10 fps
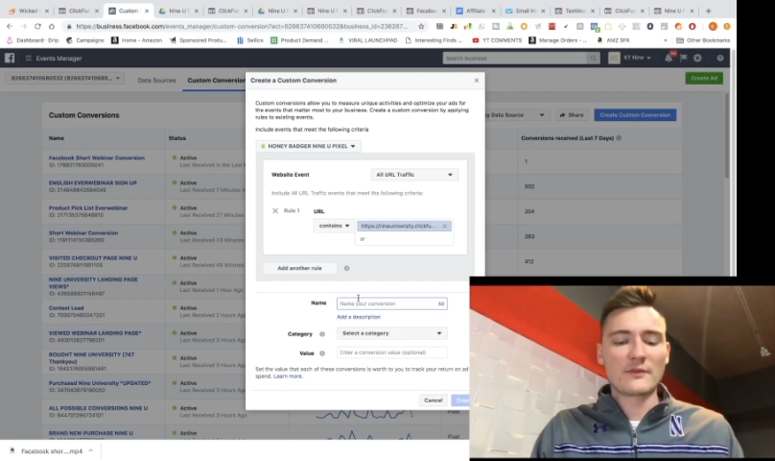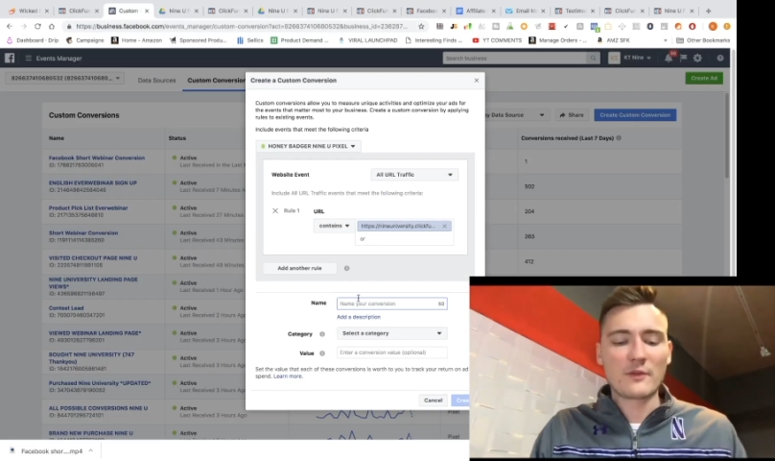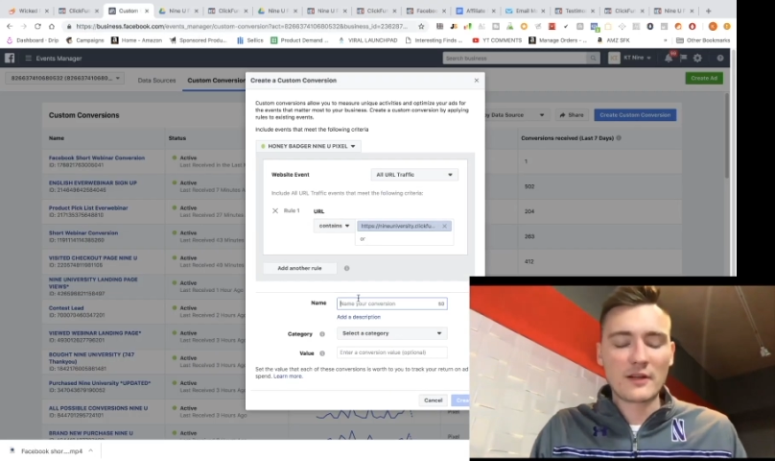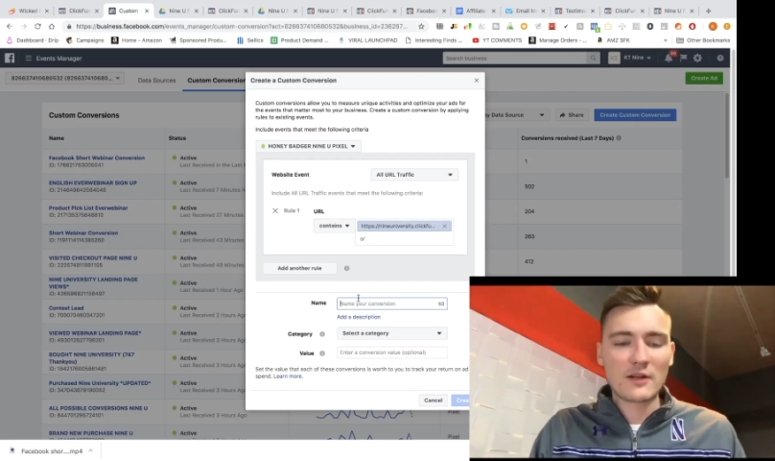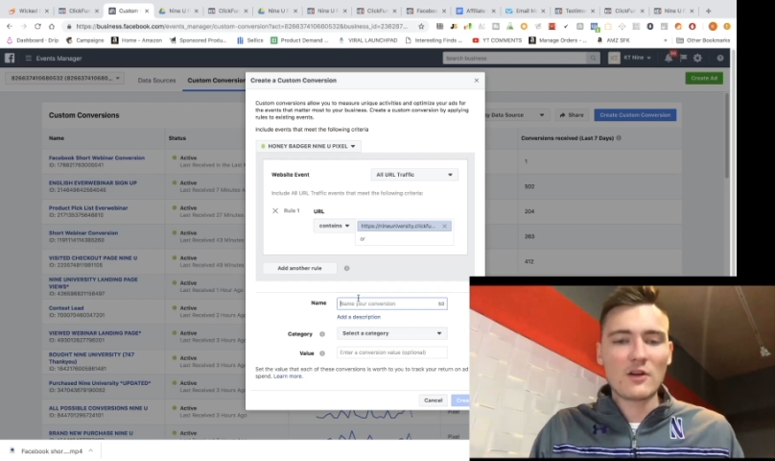We're
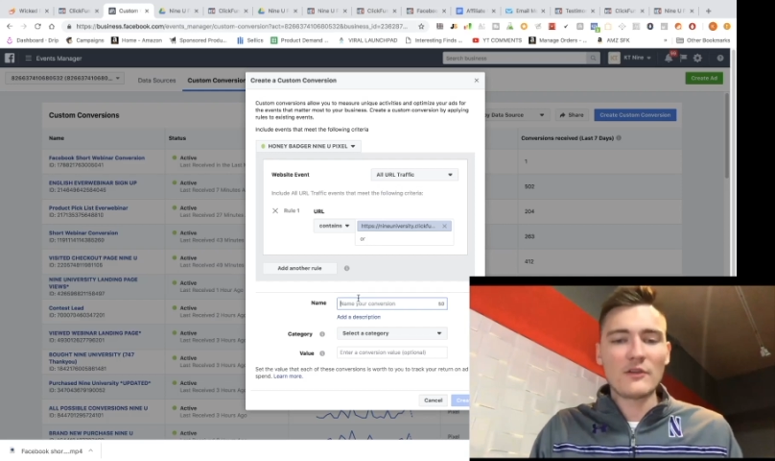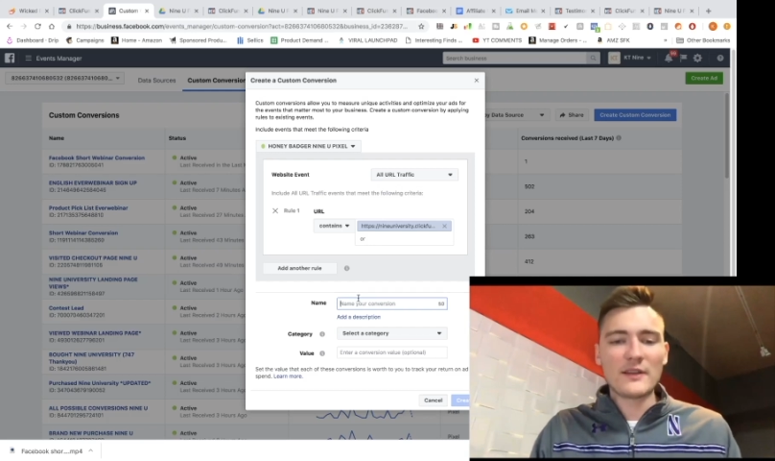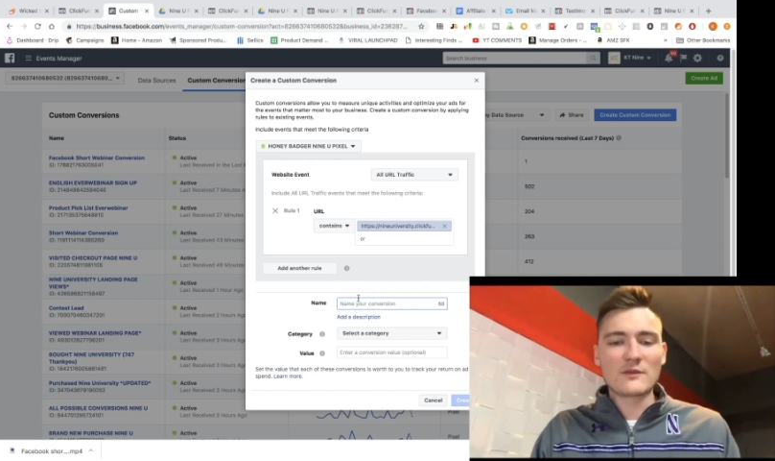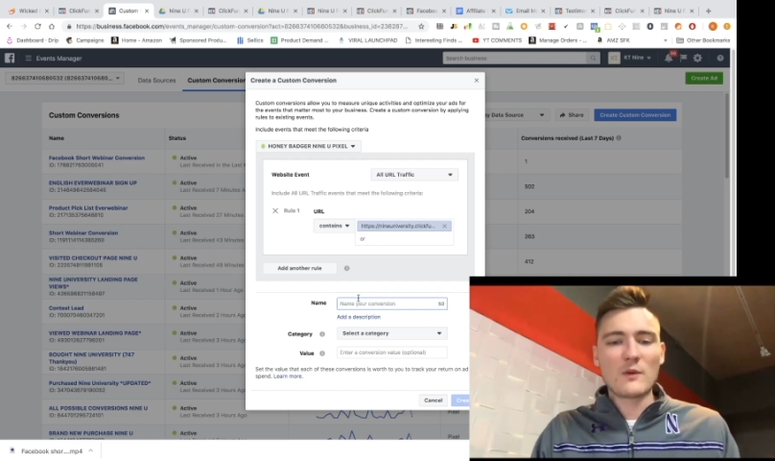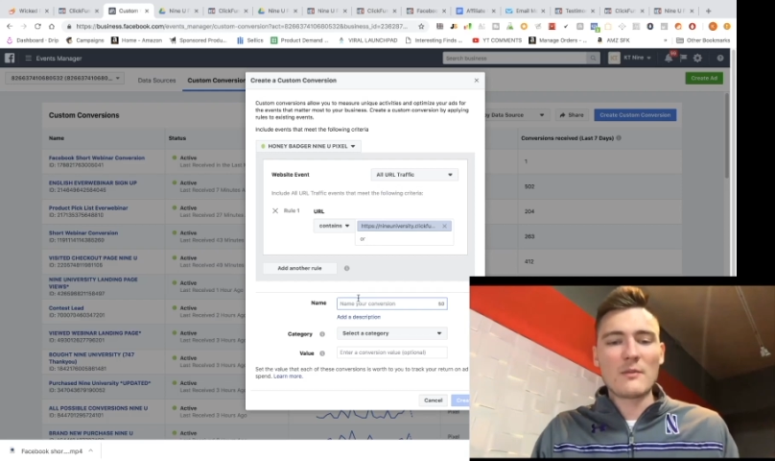gonna call
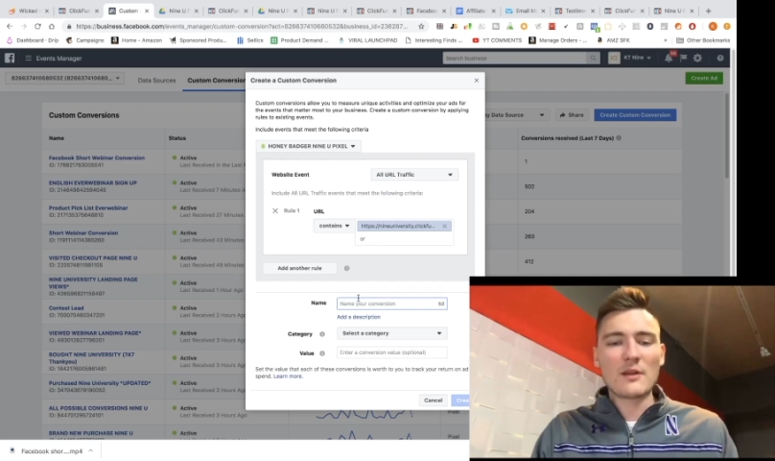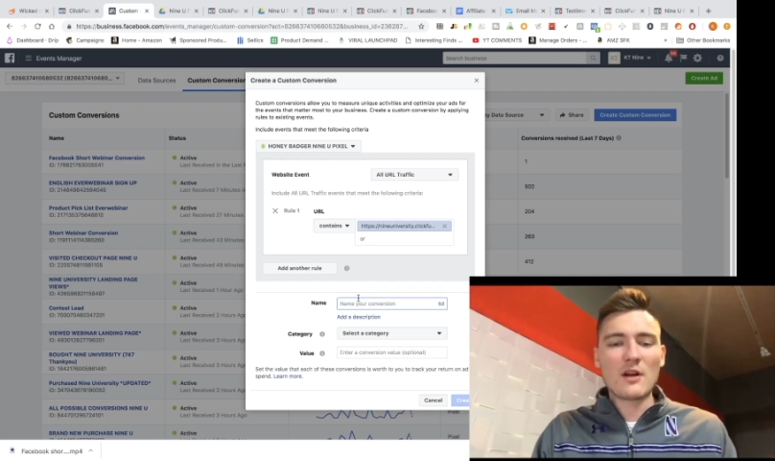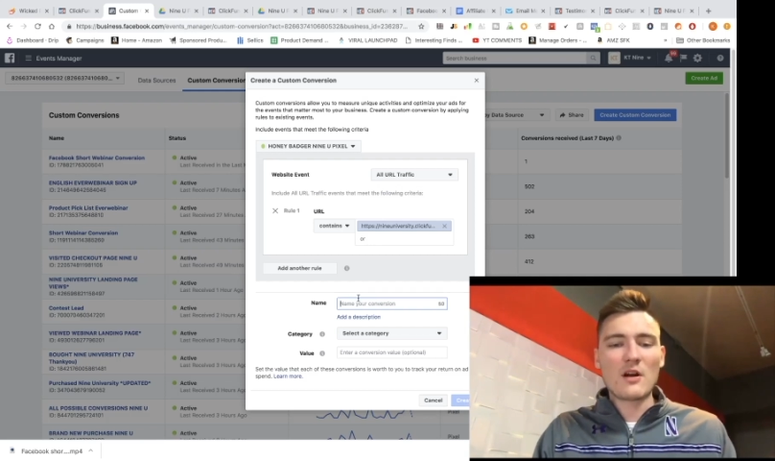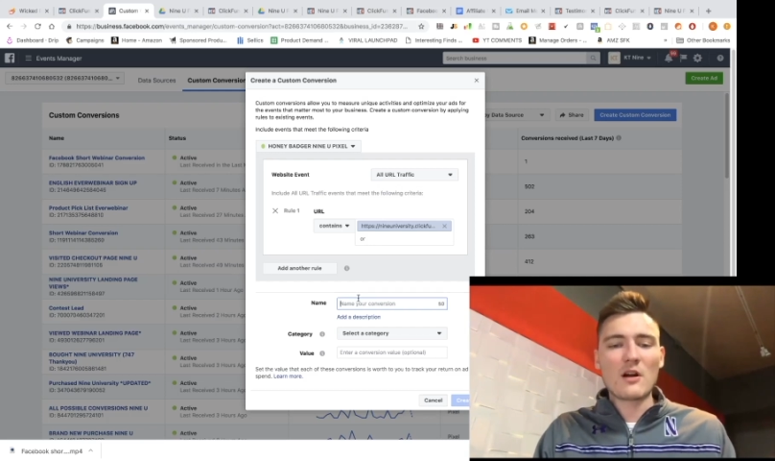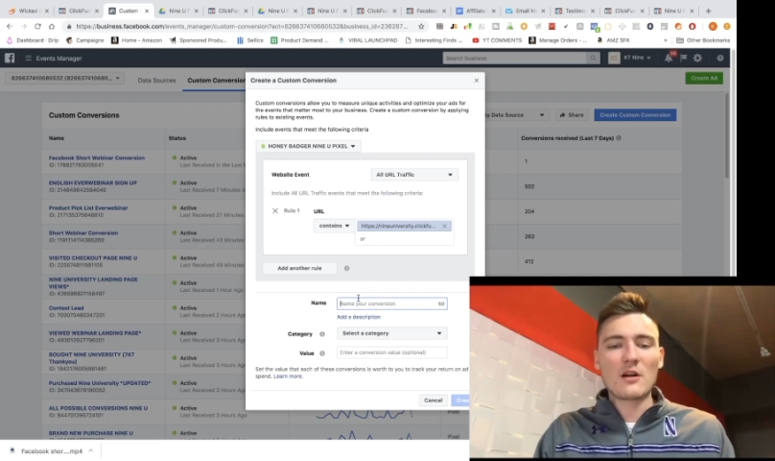this
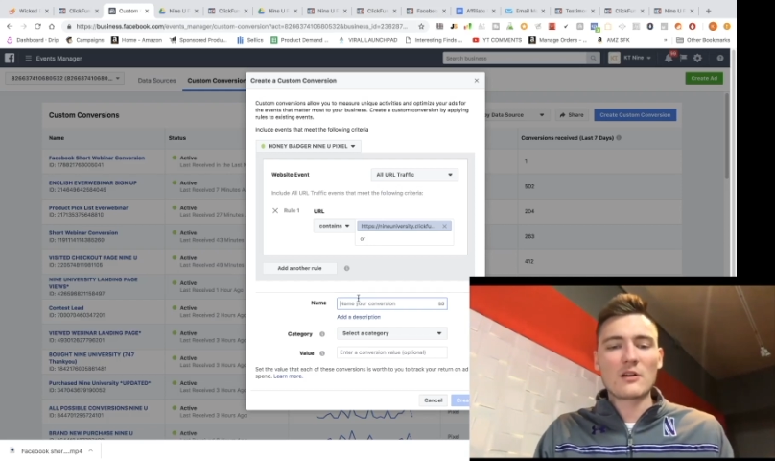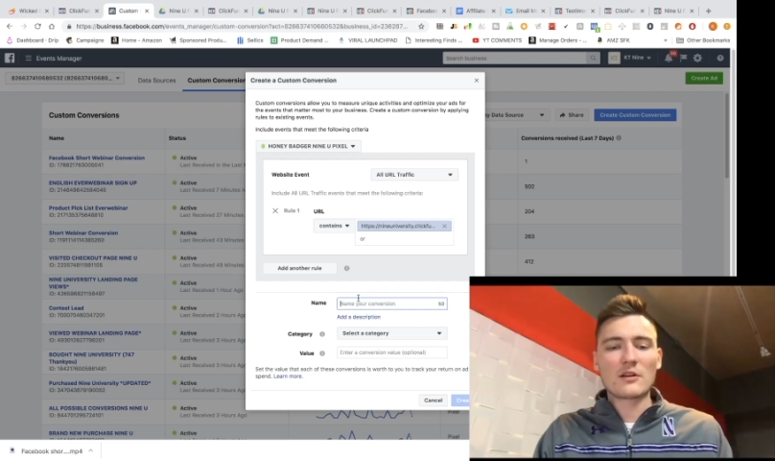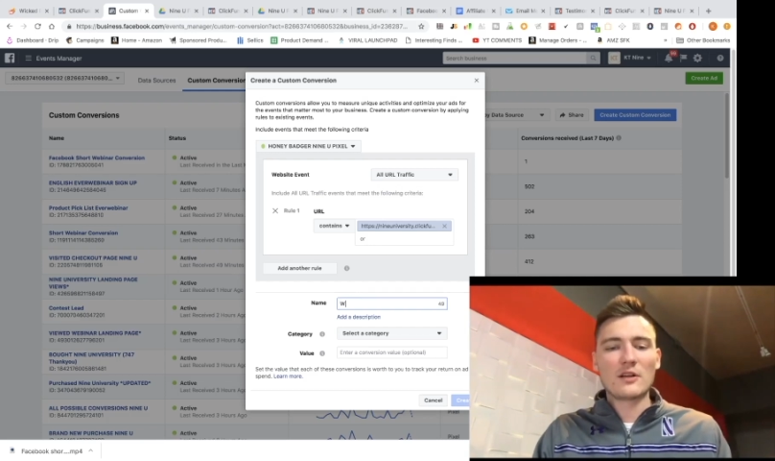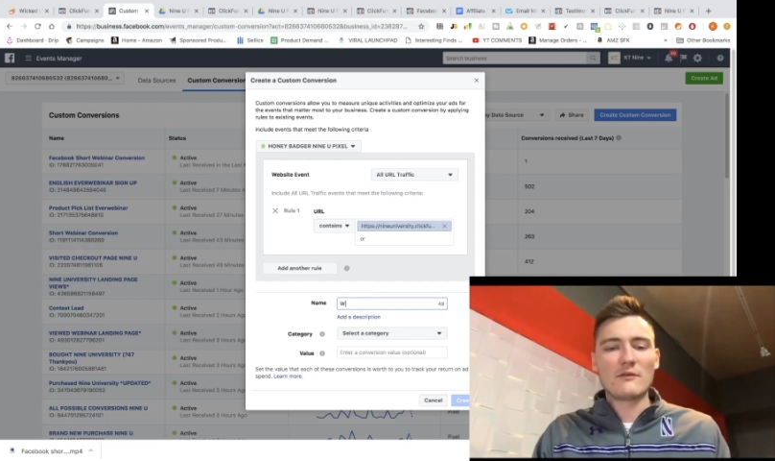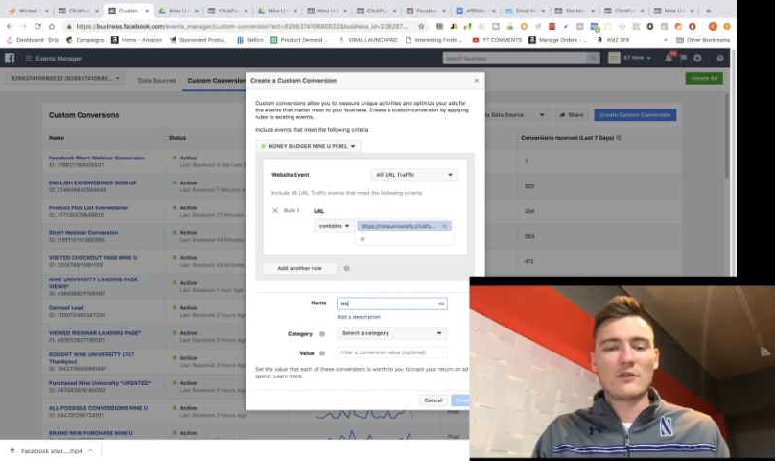webinar
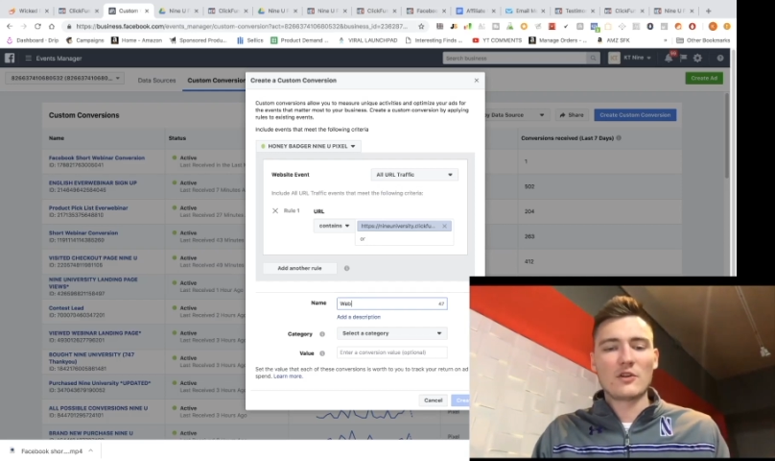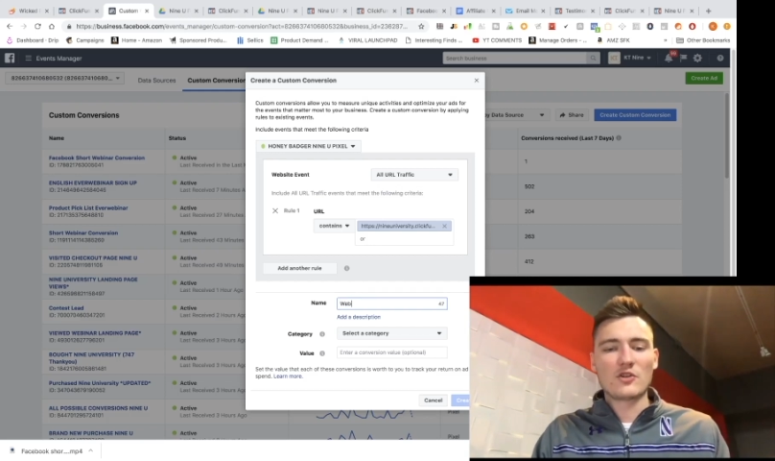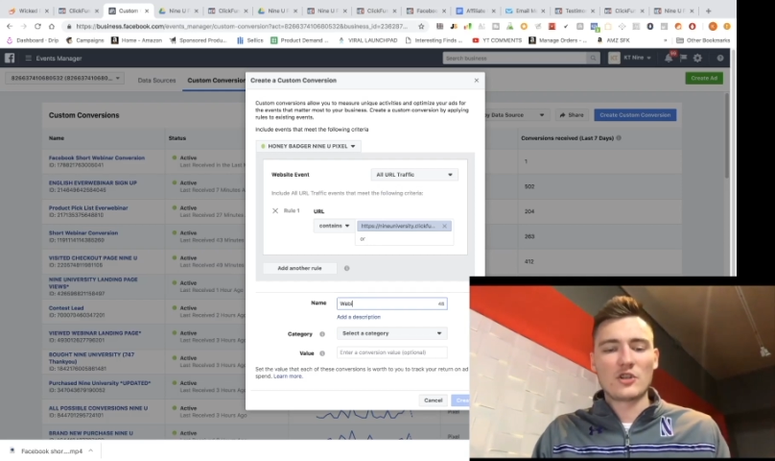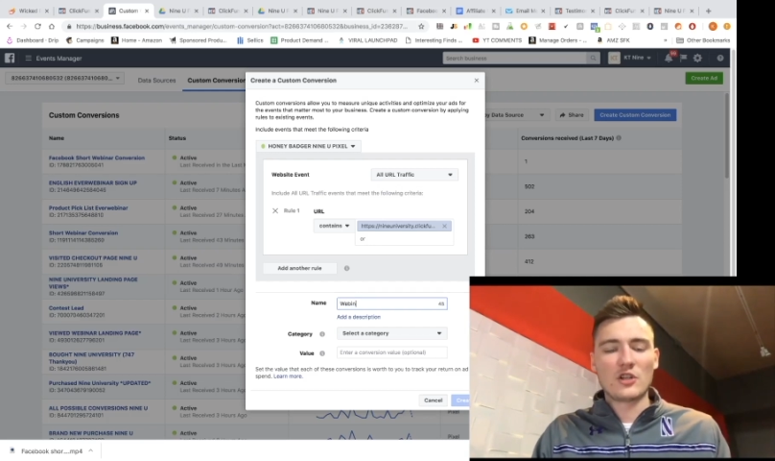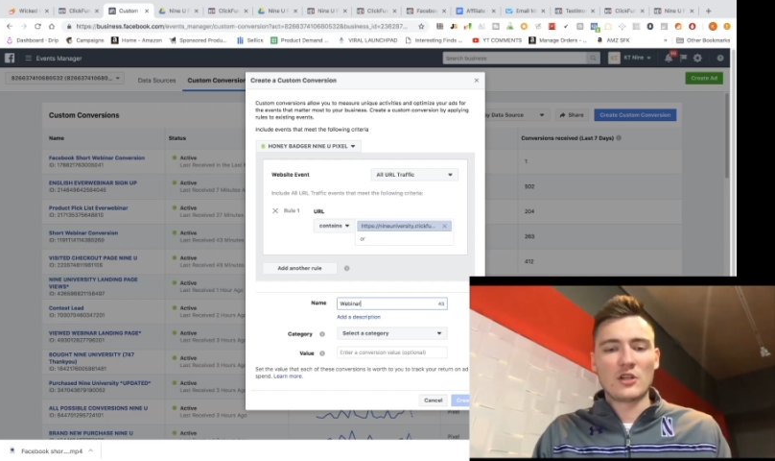
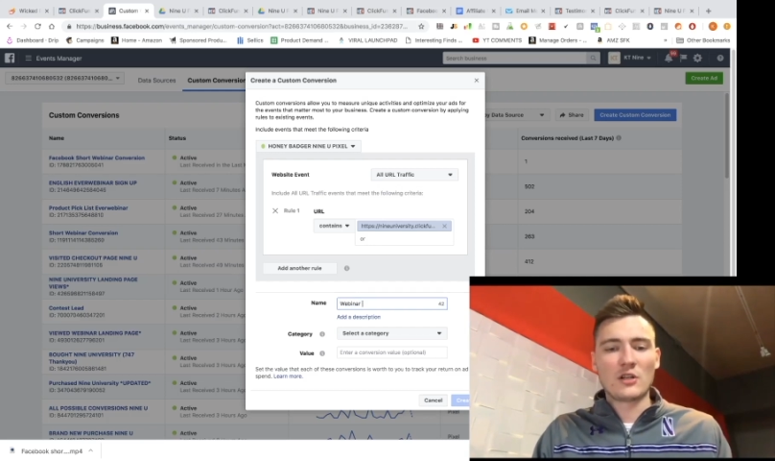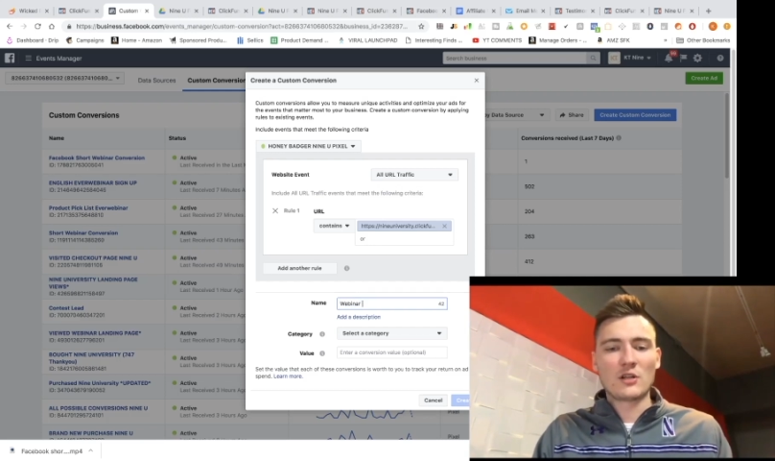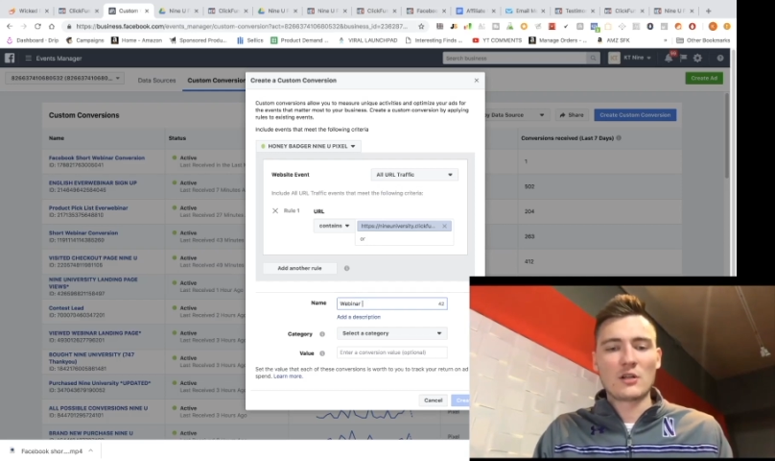conversion